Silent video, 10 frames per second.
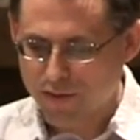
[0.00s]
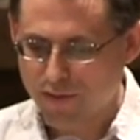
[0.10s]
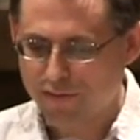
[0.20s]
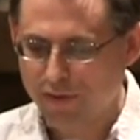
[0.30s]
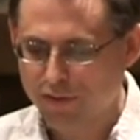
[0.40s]
who
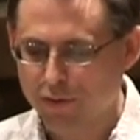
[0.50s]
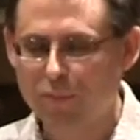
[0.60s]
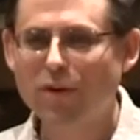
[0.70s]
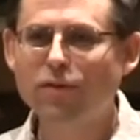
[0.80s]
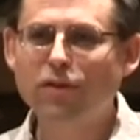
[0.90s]
have felt their
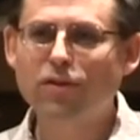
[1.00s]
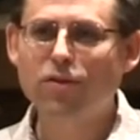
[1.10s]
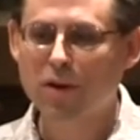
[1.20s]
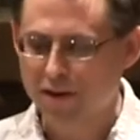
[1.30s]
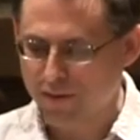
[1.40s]
privilege
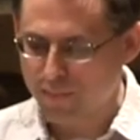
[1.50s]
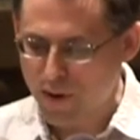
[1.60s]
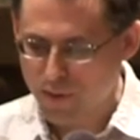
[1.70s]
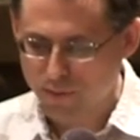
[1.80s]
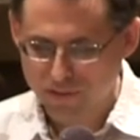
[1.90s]
threatened
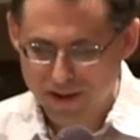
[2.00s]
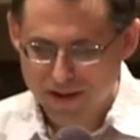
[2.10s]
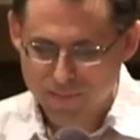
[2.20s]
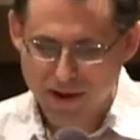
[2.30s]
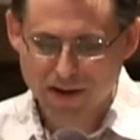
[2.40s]
both
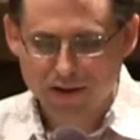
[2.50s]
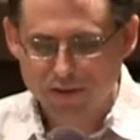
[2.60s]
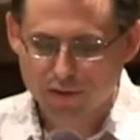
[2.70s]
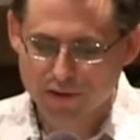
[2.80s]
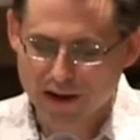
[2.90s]
by an
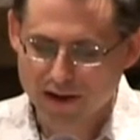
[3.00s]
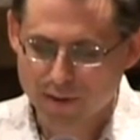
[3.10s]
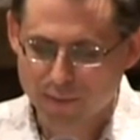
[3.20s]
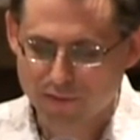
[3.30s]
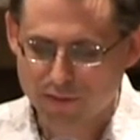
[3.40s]
uncertain
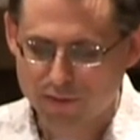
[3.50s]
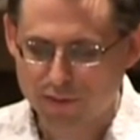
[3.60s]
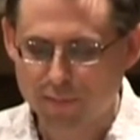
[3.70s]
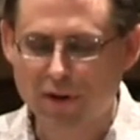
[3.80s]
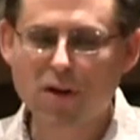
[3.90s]
economic
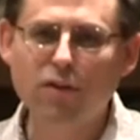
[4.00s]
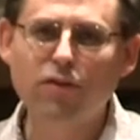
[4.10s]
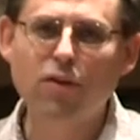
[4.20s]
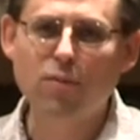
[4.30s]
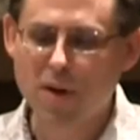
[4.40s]
future, but
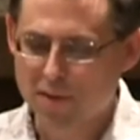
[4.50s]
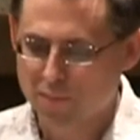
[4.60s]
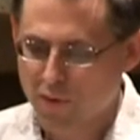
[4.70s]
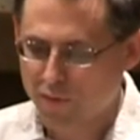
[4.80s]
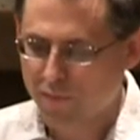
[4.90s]
also by
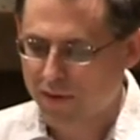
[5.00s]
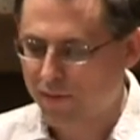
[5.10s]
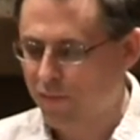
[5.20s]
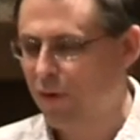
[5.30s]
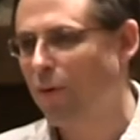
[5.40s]

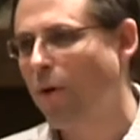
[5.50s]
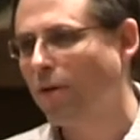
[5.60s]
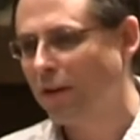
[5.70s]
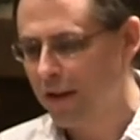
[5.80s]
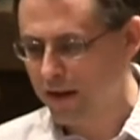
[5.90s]
movements for
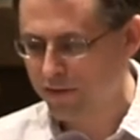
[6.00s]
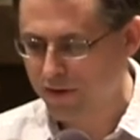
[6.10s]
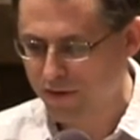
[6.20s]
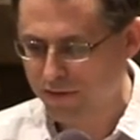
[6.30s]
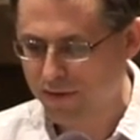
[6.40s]
equality and
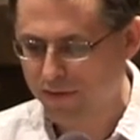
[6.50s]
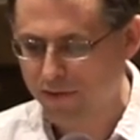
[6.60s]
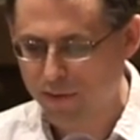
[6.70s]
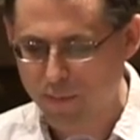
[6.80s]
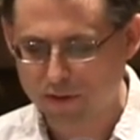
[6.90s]

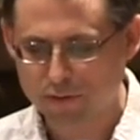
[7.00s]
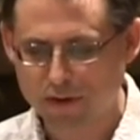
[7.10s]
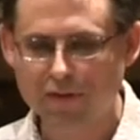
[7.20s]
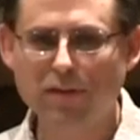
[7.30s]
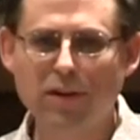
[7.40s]
justice among
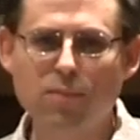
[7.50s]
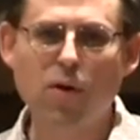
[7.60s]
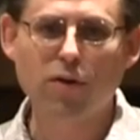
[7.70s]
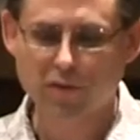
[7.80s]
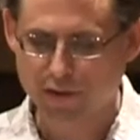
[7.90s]
traditionally
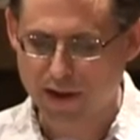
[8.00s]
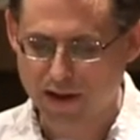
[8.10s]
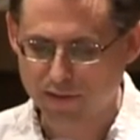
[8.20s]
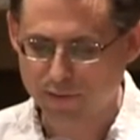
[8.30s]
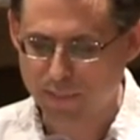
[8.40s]

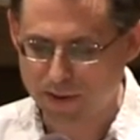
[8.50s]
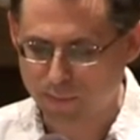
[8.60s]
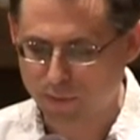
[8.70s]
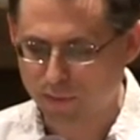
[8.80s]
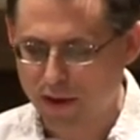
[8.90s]
marginalized
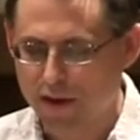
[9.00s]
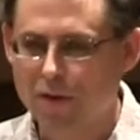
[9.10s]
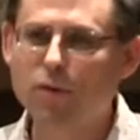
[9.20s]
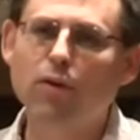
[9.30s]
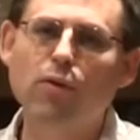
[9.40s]
people
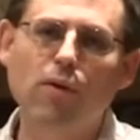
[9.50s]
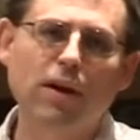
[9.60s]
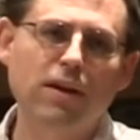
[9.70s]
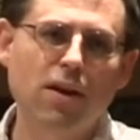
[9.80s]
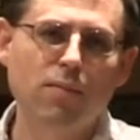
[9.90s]
who are
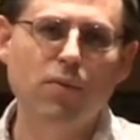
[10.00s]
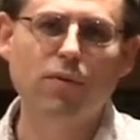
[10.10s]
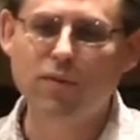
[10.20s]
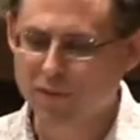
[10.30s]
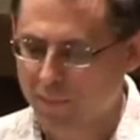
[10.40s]
growing in
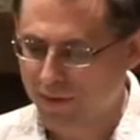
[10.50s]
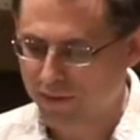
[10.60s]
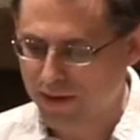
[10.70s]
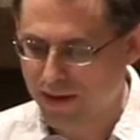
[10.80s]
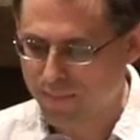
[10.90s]
number,
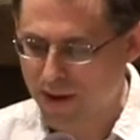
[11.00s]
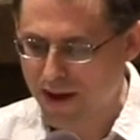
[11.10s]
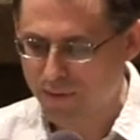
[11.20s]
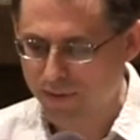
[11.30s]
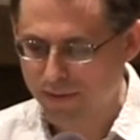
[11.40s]
visibility, and
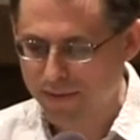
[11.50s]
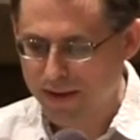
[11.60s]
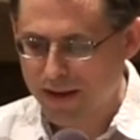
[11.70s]
power.